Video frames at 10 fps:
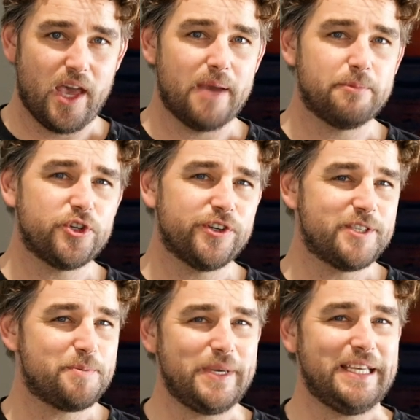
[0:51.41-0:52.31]
I'm sure
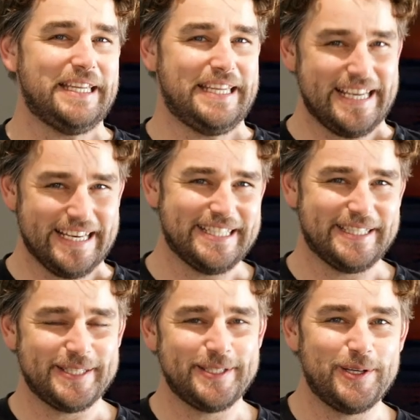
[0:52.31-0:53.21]
it's been years
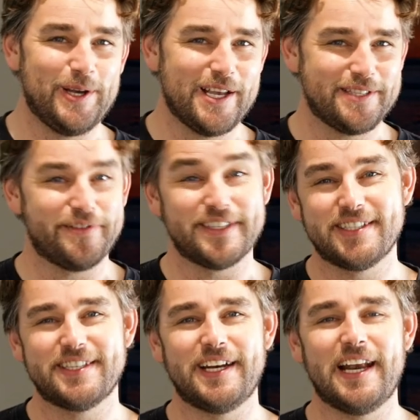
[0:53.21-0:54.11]
since you last
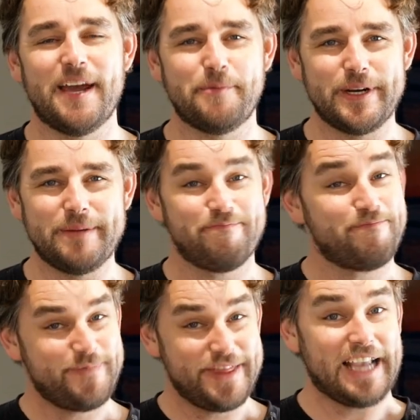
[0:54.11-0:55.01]
visited a library.
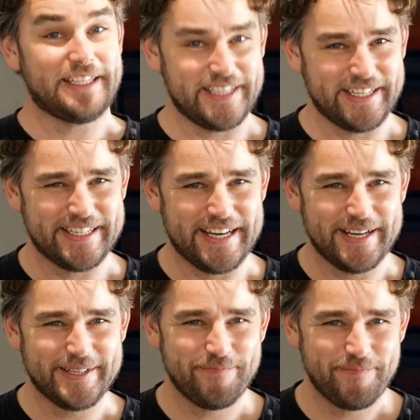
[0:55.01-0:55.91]
Thanks, internet.